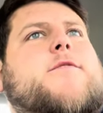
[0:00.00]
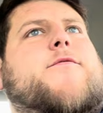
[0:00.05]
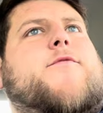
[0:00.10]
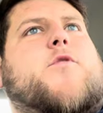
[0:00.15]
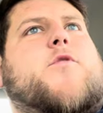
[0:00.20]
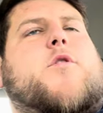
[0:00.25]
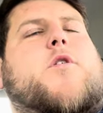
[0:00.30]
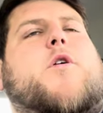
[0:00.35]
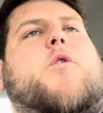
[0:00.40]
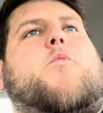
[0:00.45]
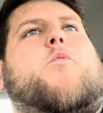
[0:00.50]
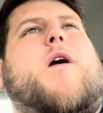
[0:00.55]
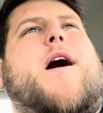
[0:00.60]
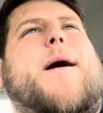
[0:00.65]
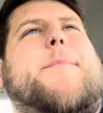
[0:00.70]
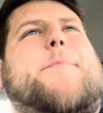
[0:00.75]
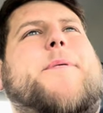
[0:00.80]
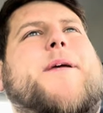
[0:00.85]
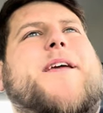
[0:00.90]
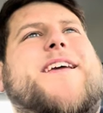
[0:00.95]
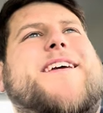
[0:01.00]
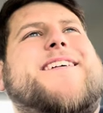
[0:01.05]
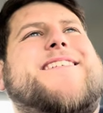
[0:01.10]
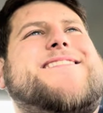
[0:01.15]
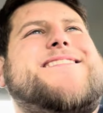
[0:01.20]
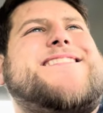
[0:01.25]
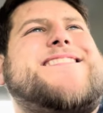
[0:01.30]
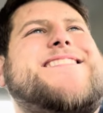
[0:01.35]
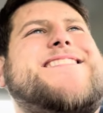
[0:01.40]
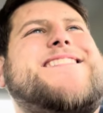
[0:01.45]
for a whopping
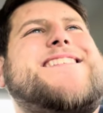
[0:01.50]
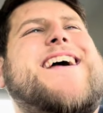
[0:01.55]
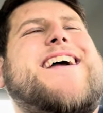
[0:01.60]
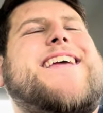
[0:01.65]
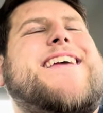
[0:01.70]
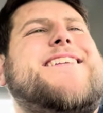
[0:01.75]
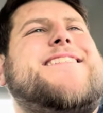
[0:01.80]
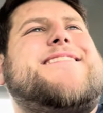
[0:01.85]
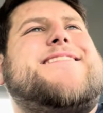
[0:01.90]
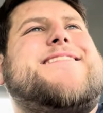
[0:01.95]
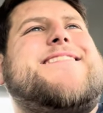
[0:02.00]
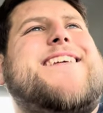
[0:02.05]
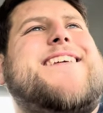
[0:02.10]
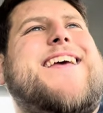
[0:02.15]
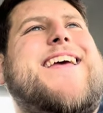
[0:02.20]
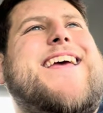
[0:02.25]
second